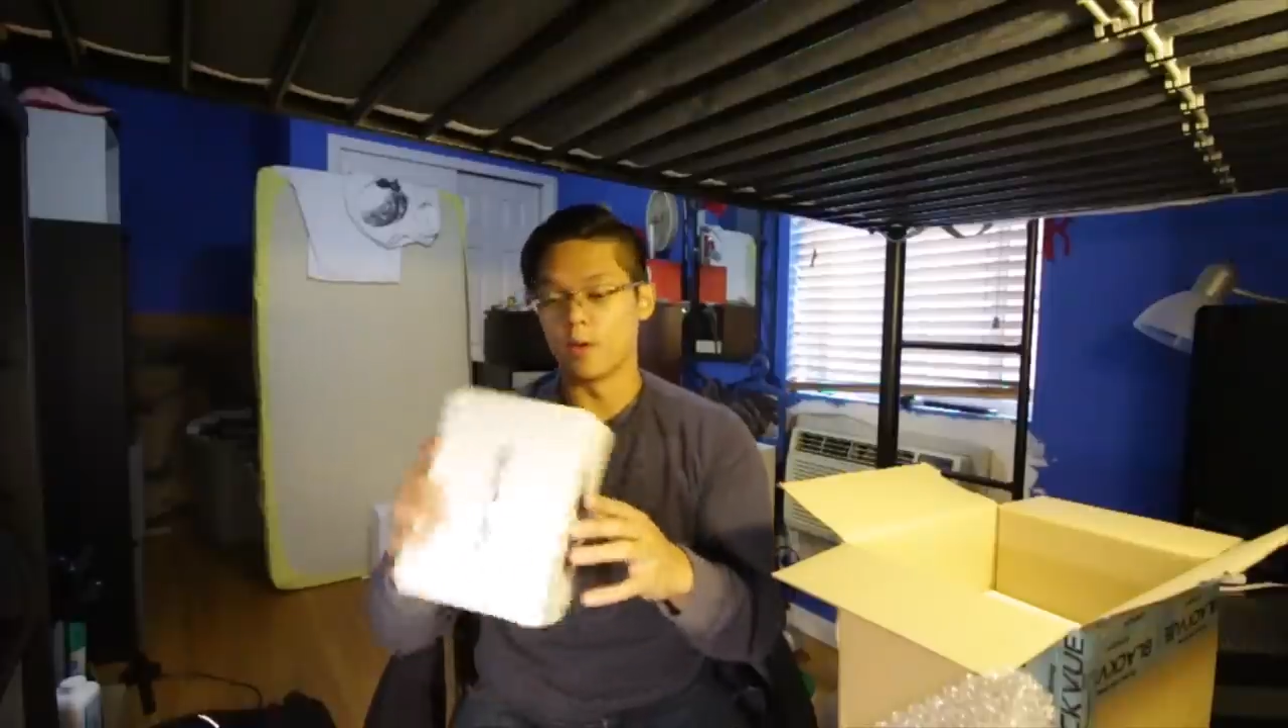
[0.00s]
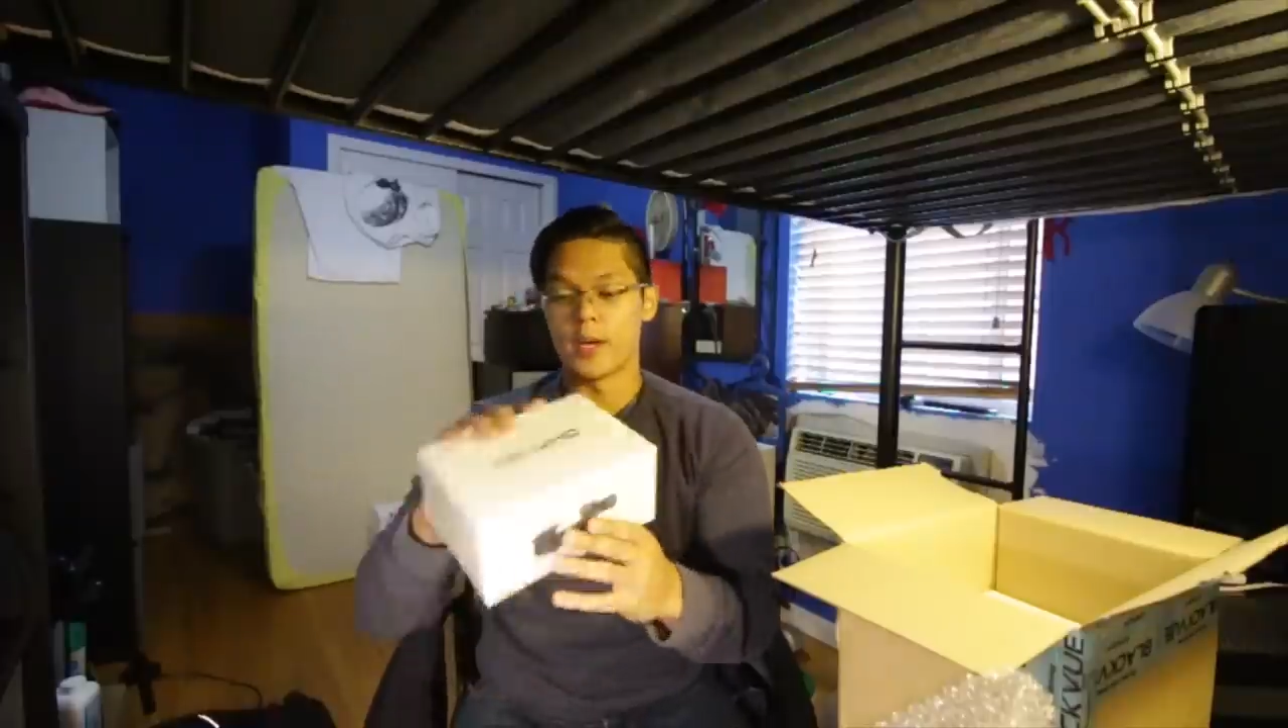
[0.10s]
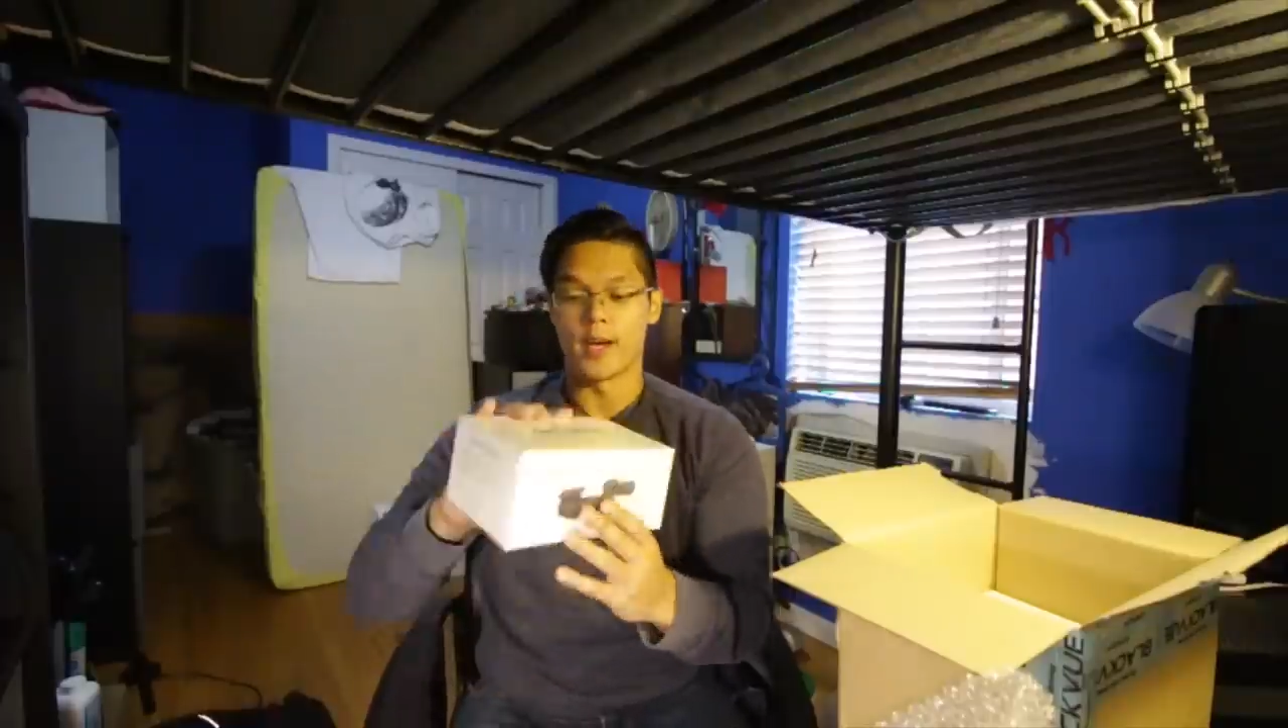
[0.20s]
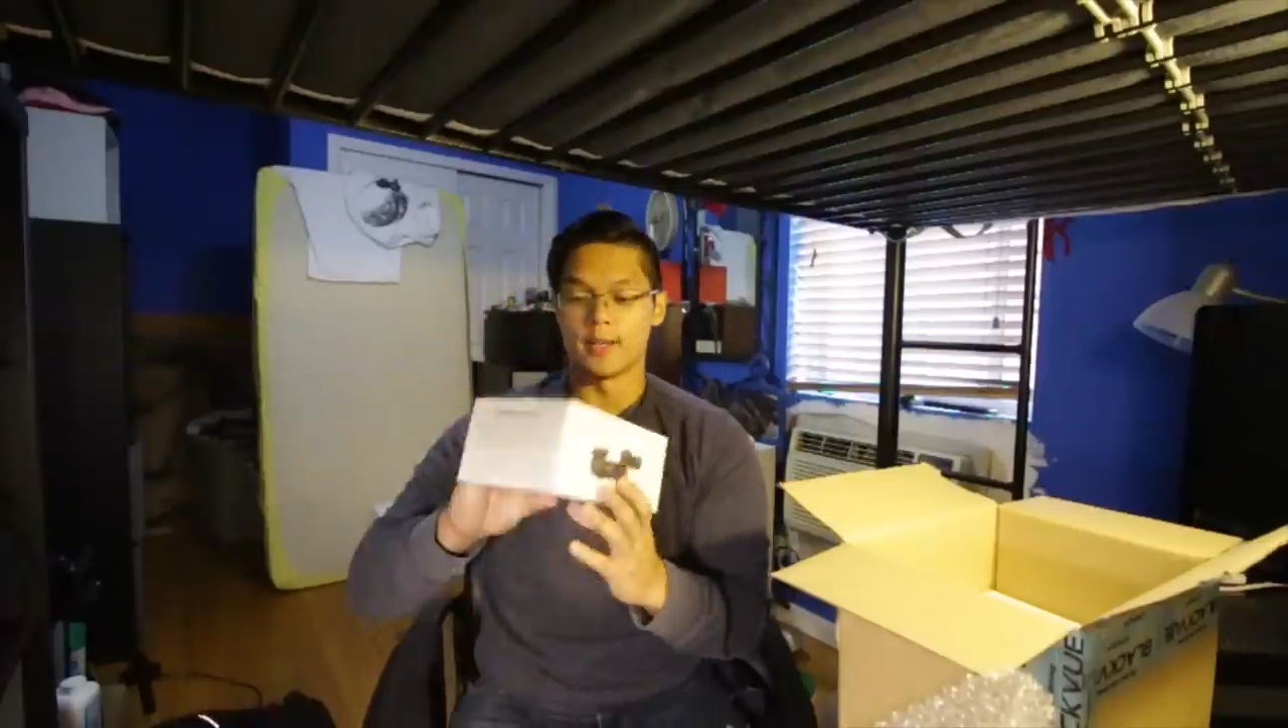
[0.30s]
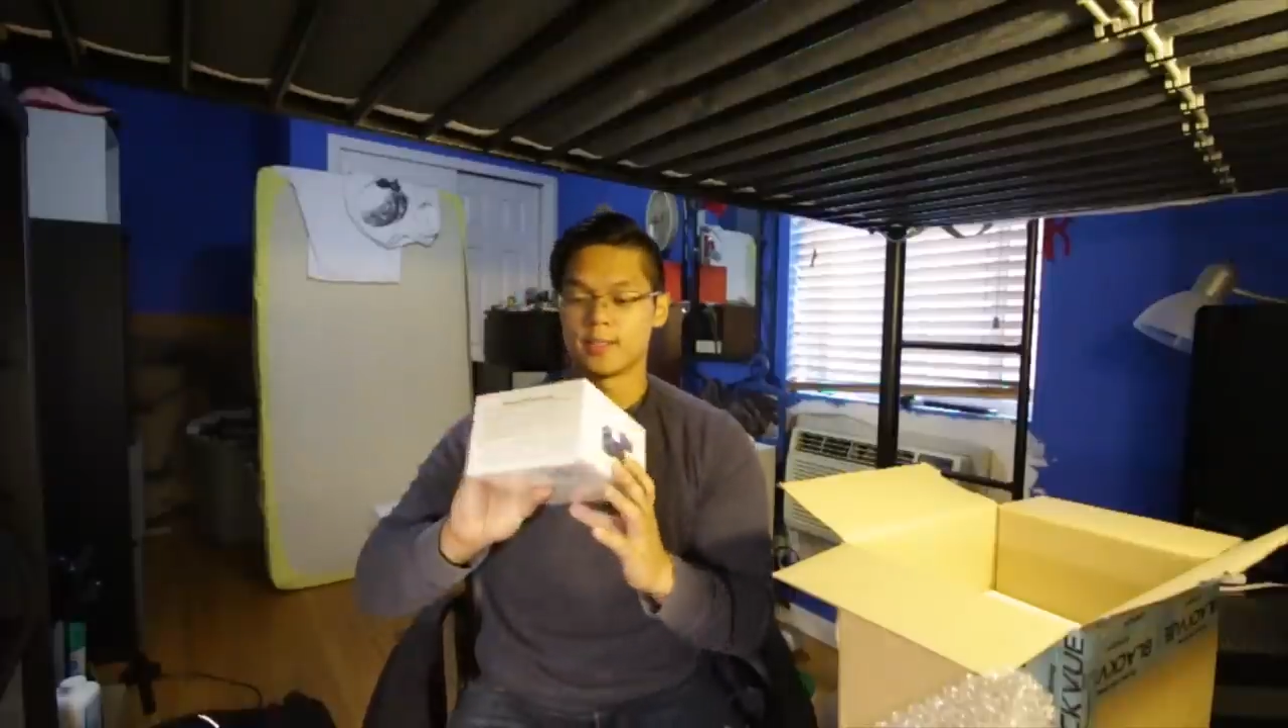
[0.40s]

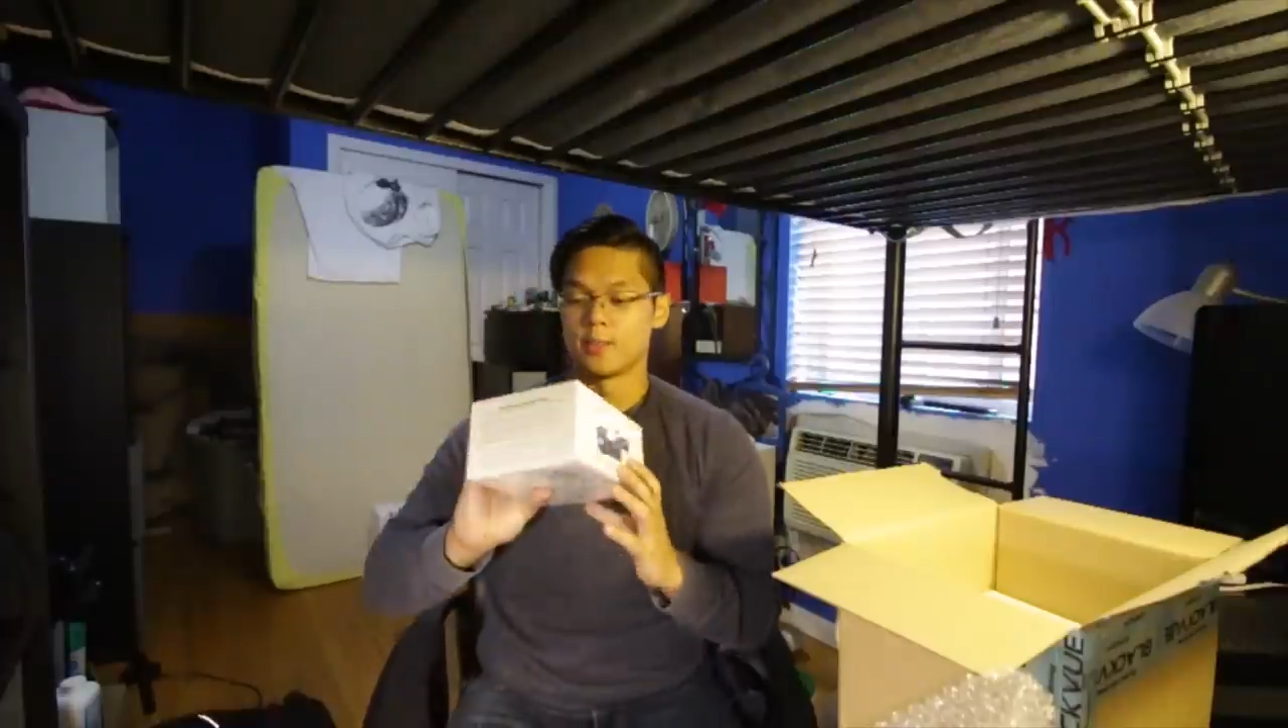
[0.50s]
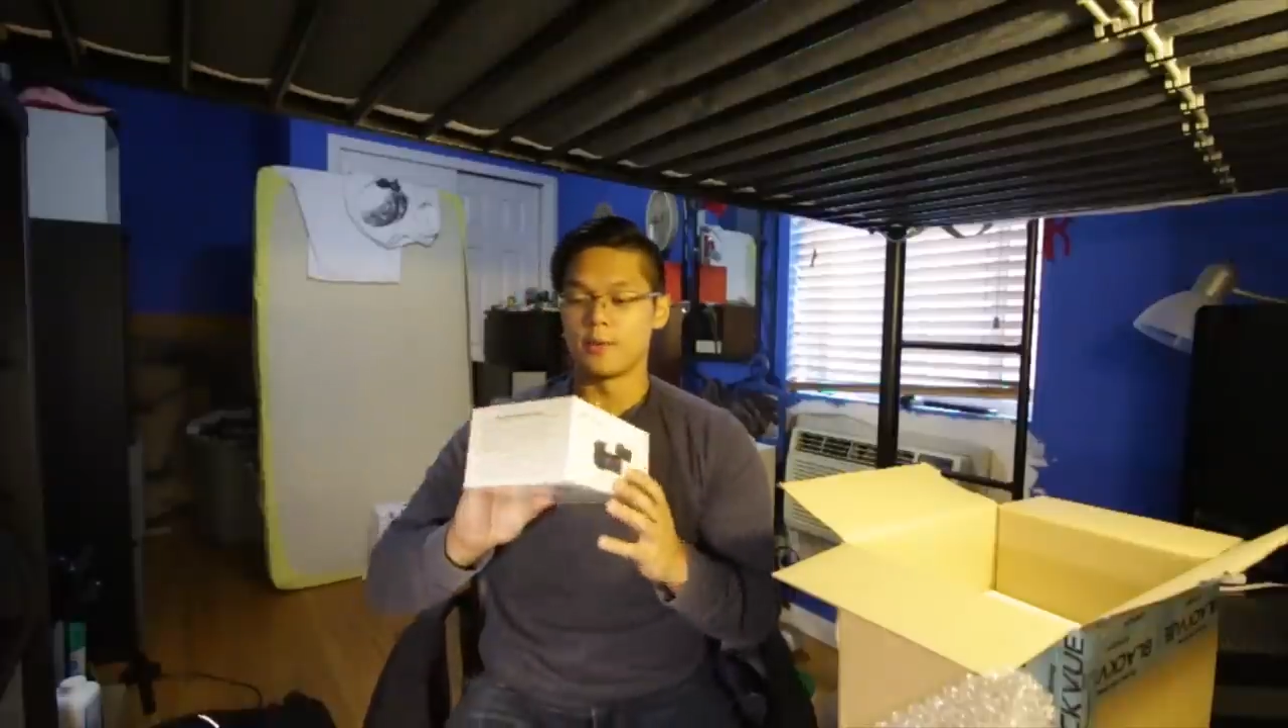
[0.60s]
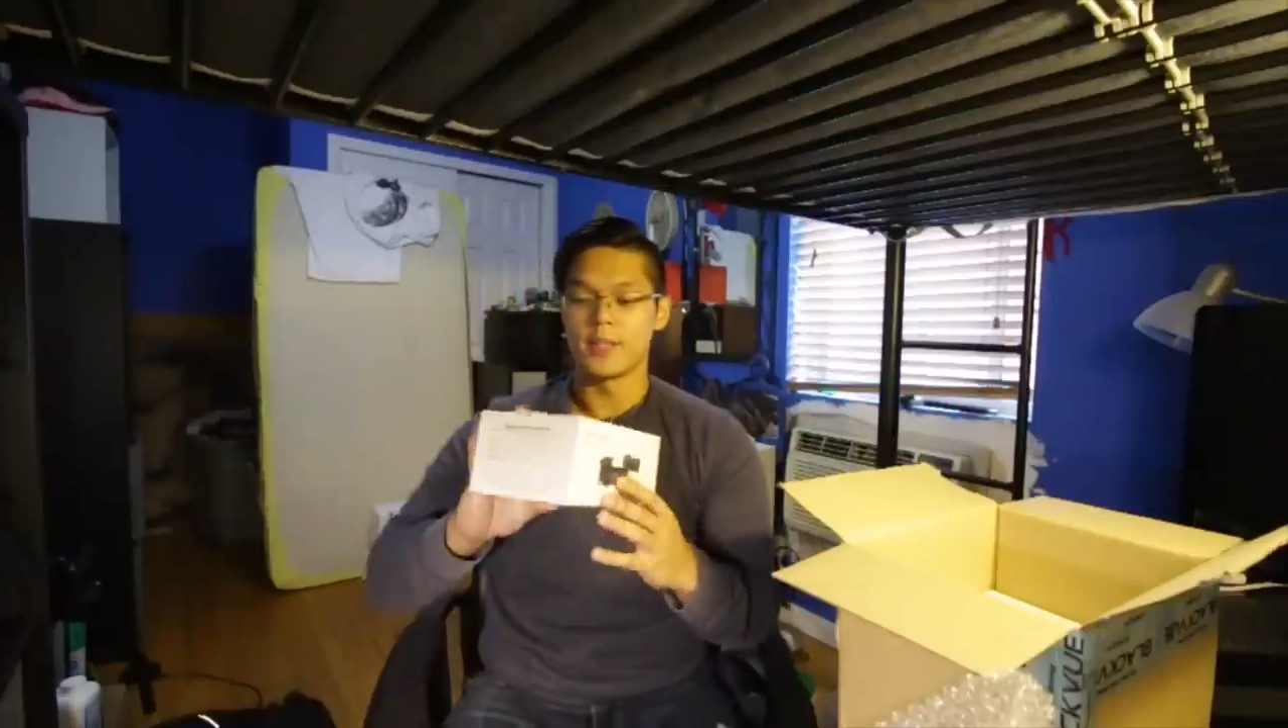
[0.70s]
Okay, so